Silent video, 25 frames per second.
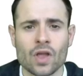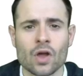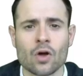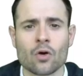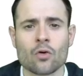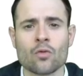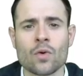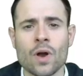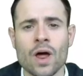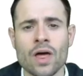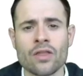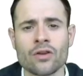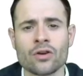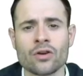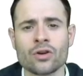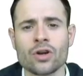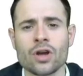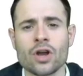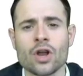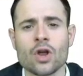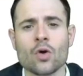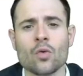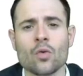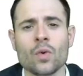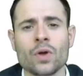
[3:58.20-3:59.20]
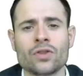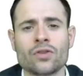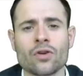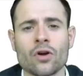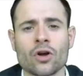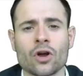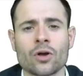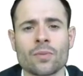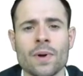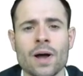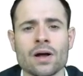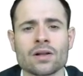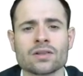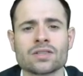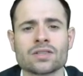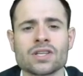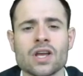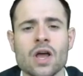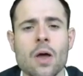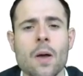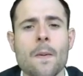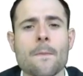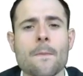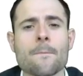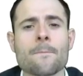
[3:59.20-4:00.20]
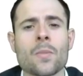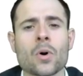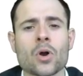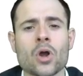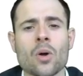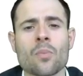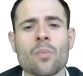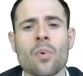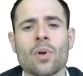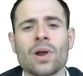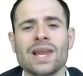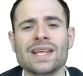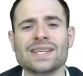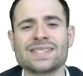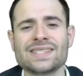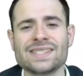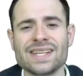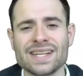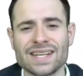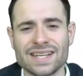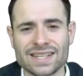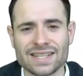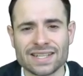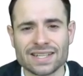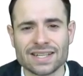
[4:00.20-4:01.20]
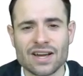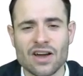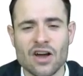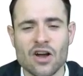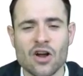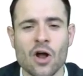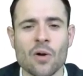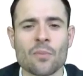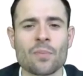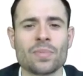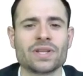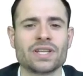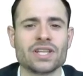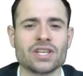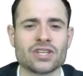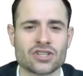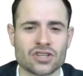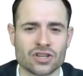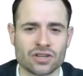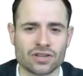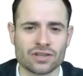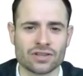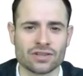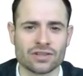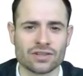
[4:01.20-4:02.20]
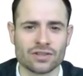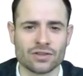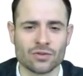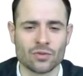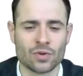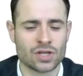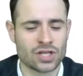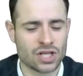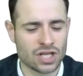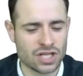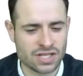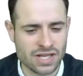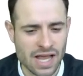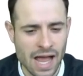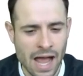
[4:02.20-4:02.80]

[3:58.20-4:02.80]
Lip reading: Rather, we talk about monopolistic competition, which is